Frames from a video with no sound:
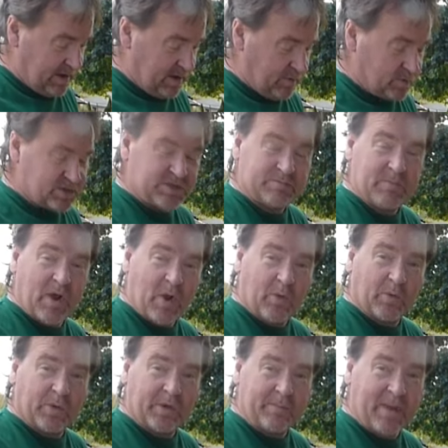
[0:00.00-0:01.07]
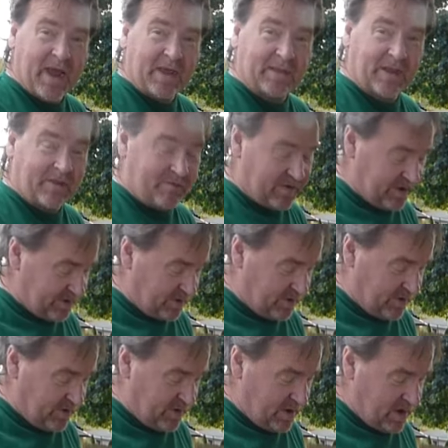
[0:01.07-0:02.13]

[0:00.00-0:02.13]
it'll smell really bad like vinegar,